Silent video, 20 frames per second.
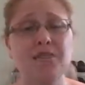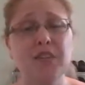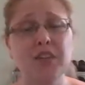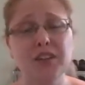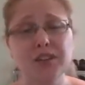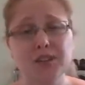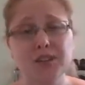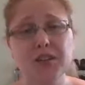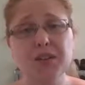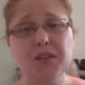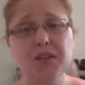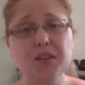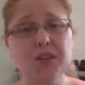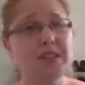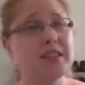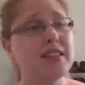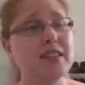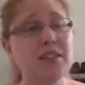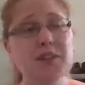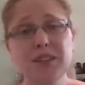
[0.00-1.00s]
so the
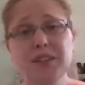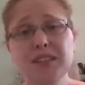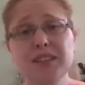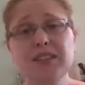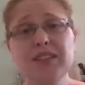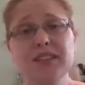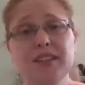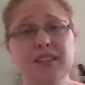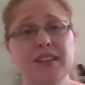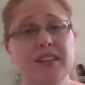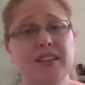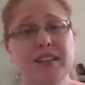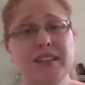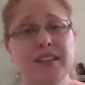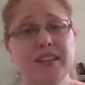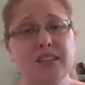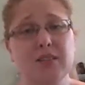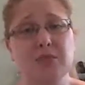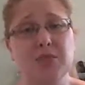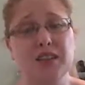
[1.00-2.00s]
solutions to
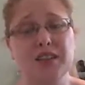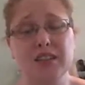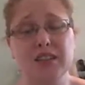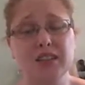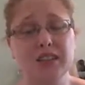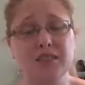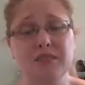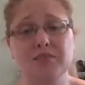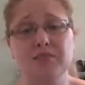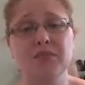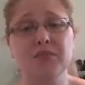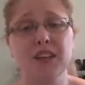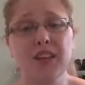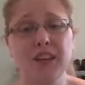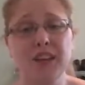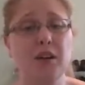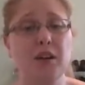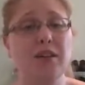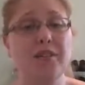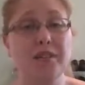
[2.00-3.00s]
this, which
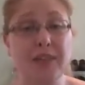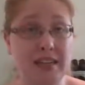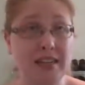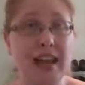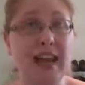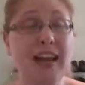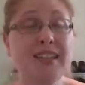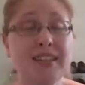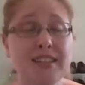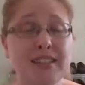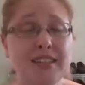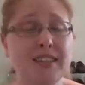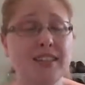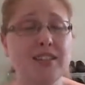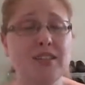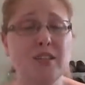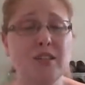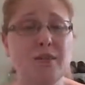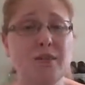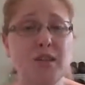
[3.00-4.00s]
are fantastic in
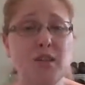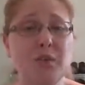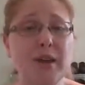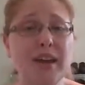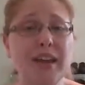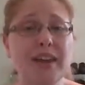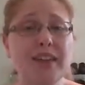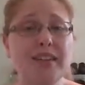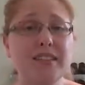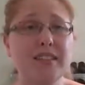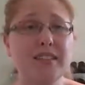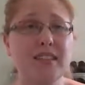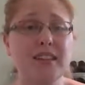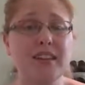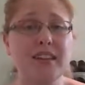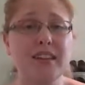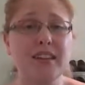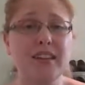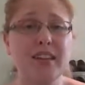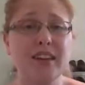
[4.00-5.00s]
so many ways,
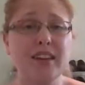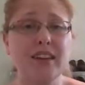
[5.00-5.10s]
the